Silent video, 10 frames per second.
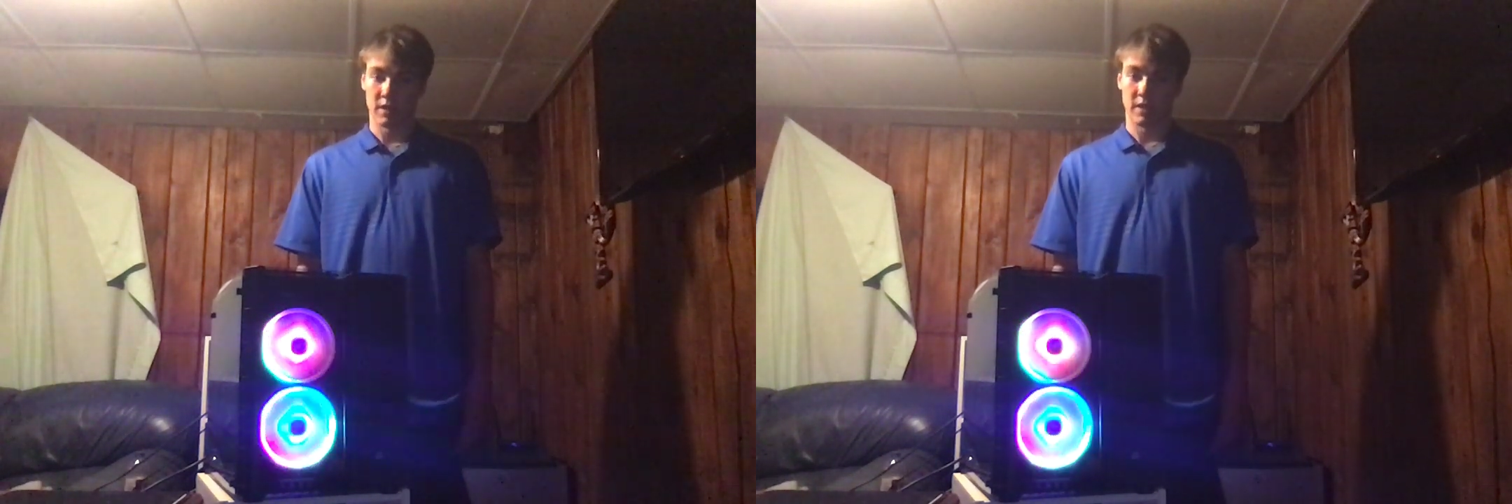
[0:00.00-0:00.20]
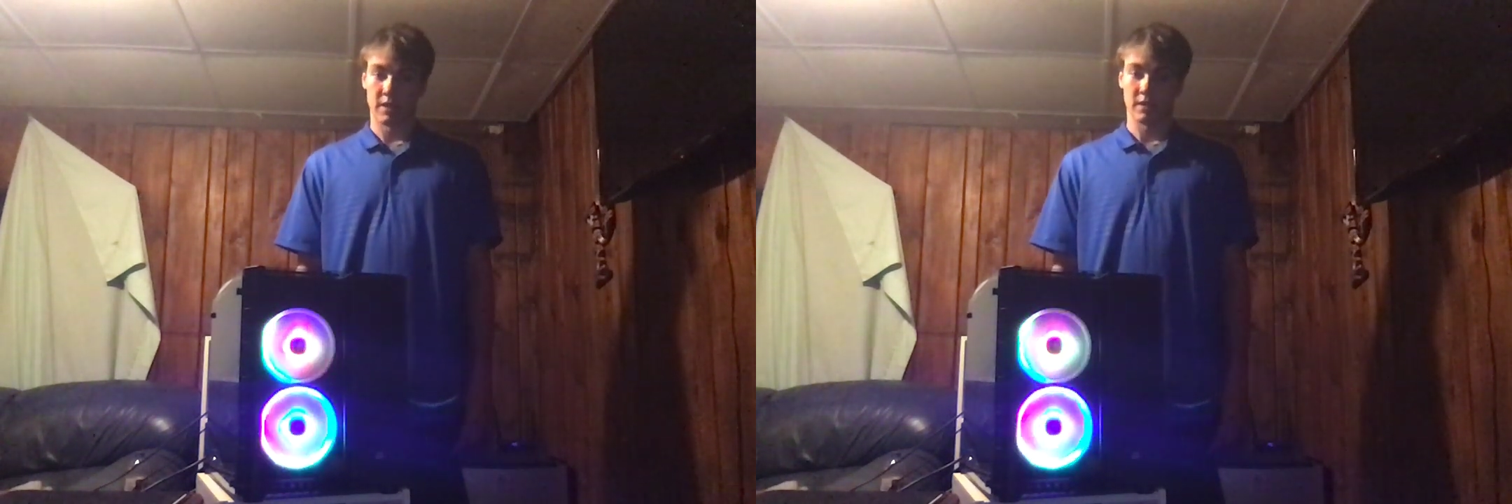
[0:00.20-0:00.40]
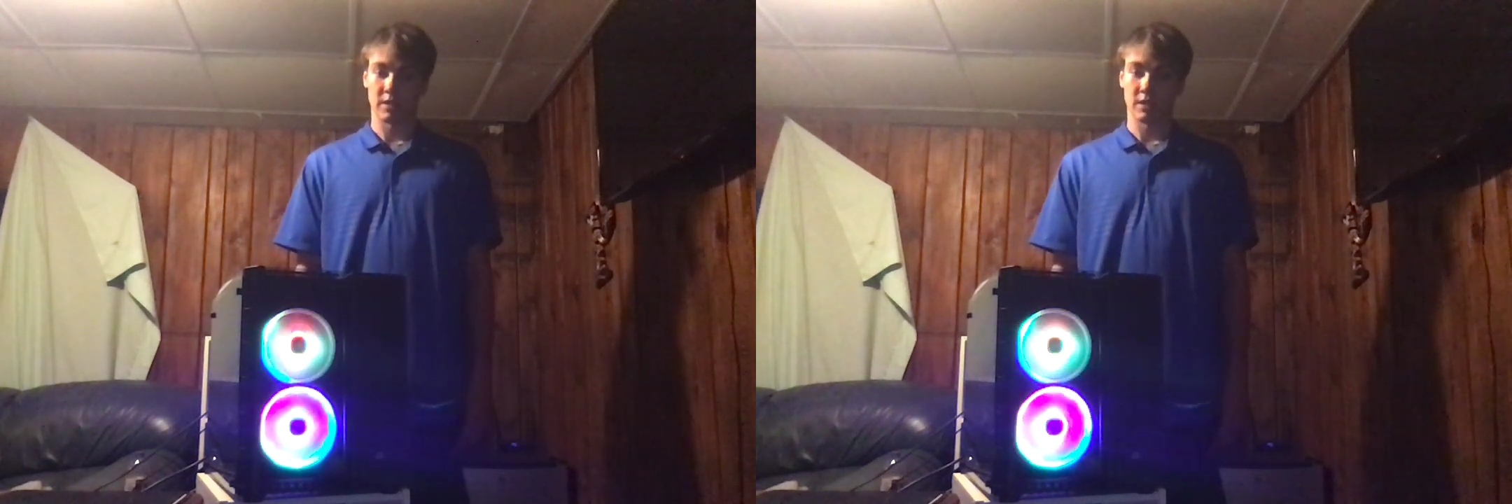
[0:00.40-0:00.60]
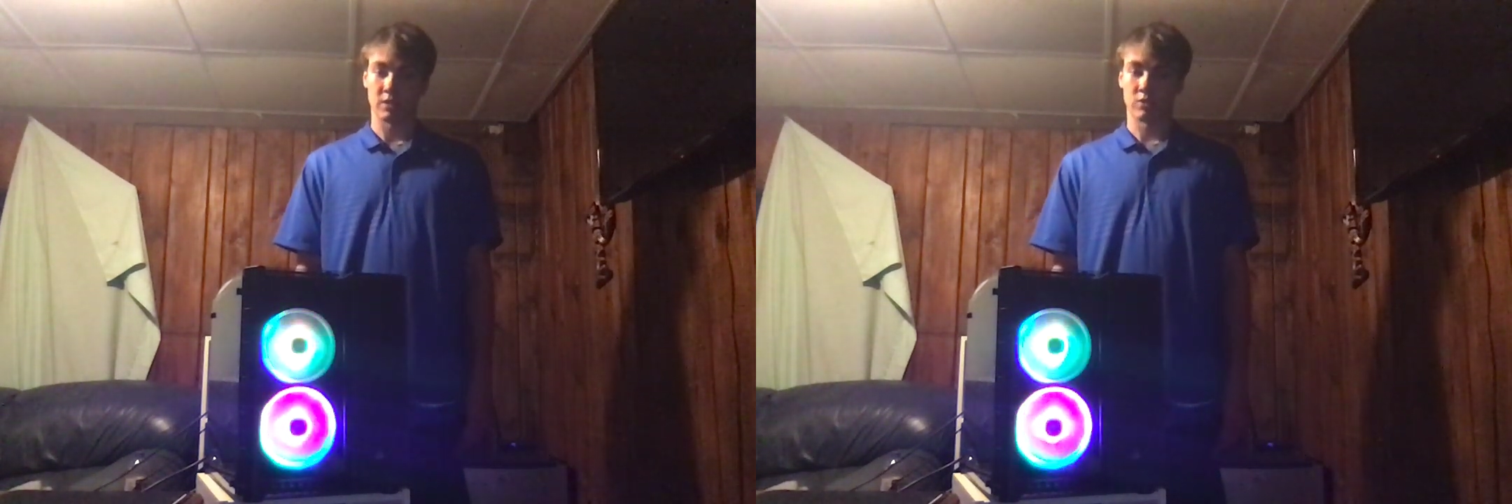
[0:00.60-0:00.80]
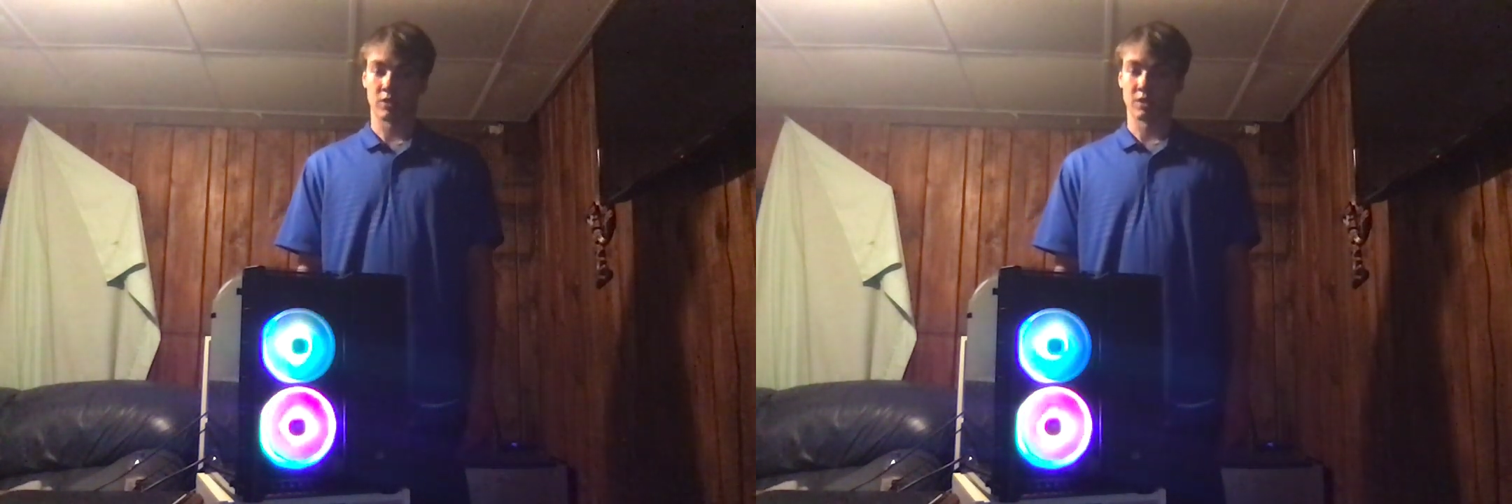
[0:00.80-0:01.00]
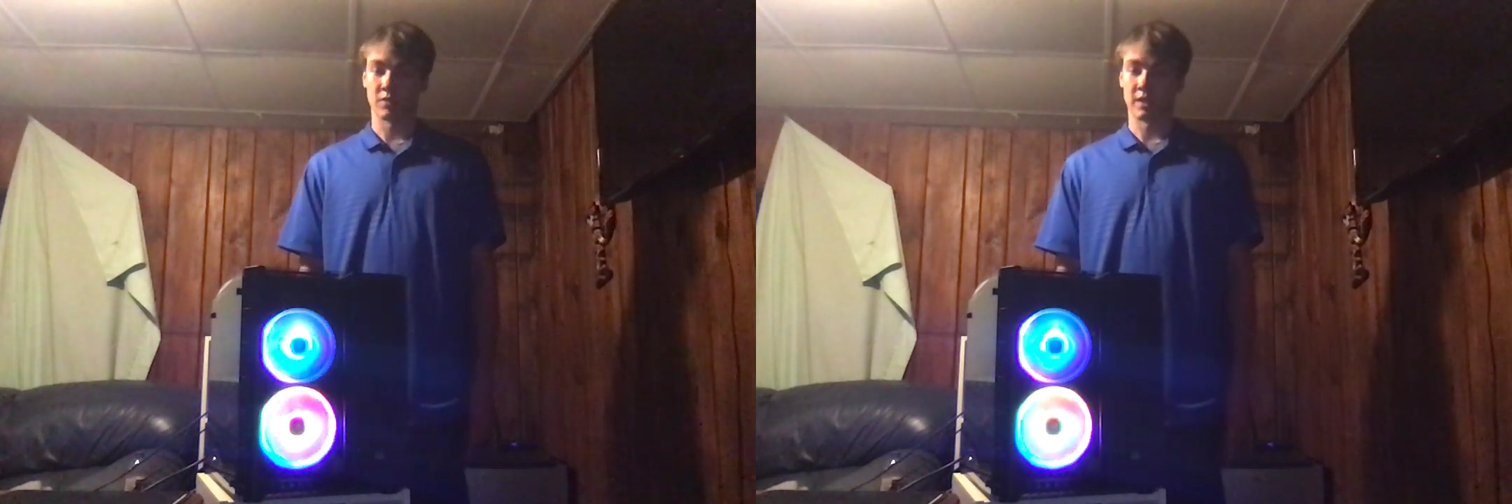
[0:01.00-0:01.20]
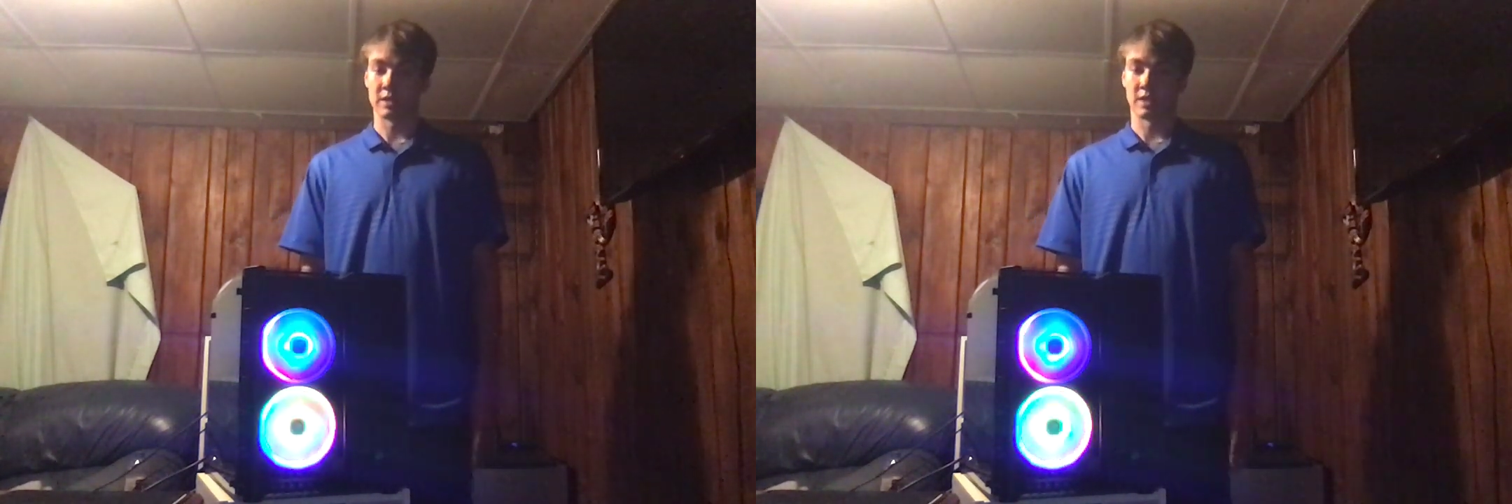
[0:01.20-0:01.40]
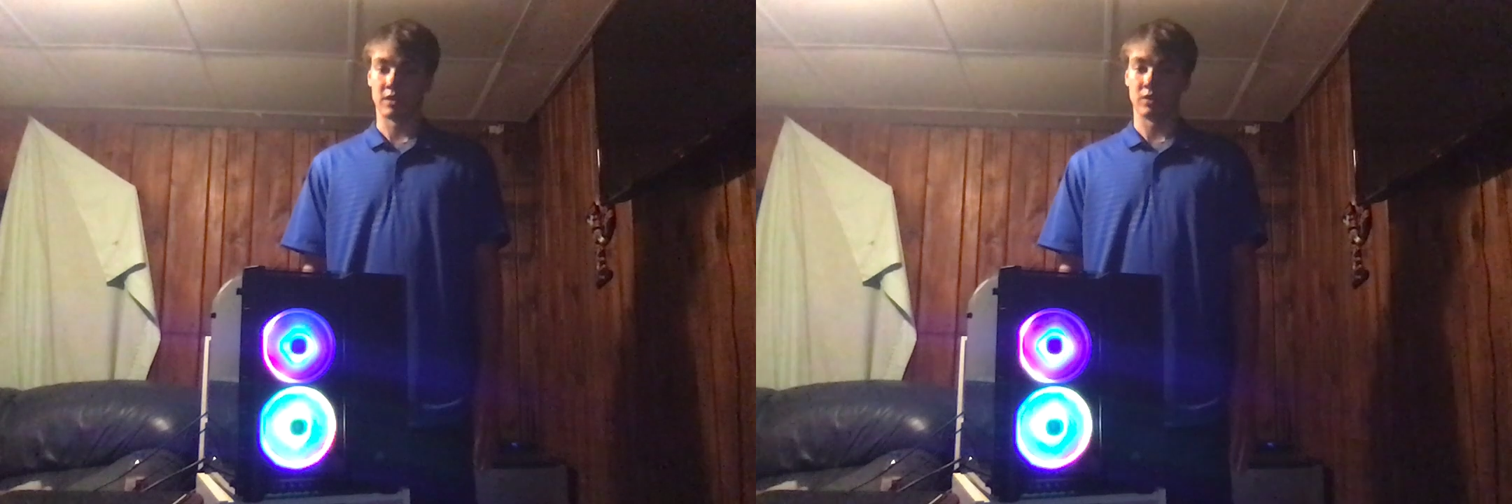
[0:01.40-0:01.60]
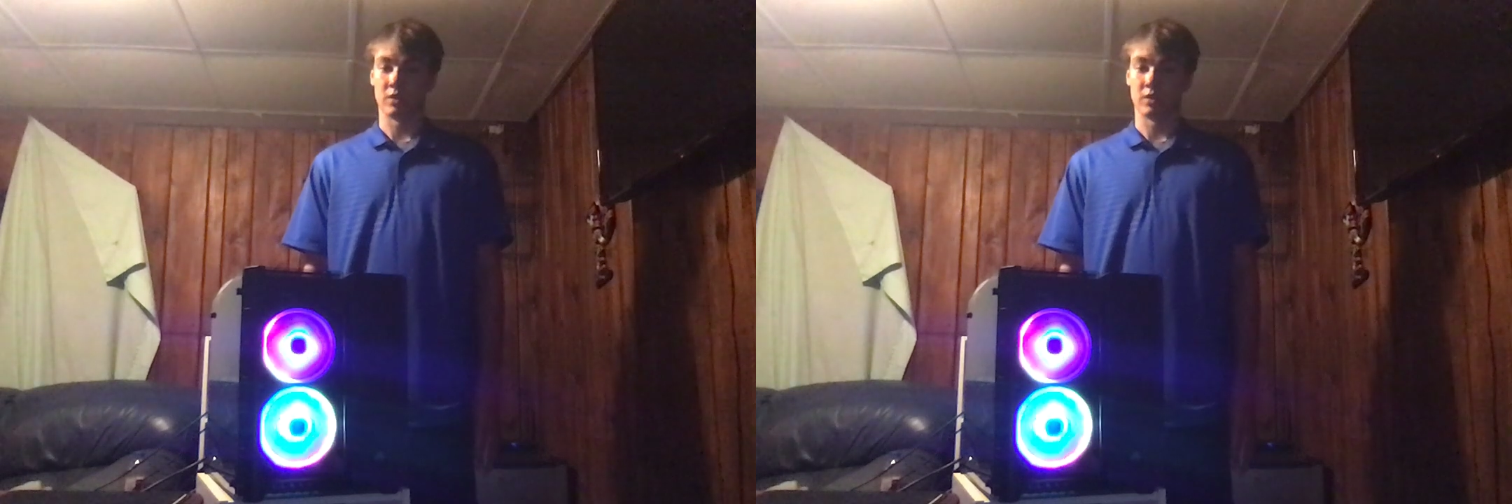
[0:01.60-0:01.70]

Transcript: is a storage device that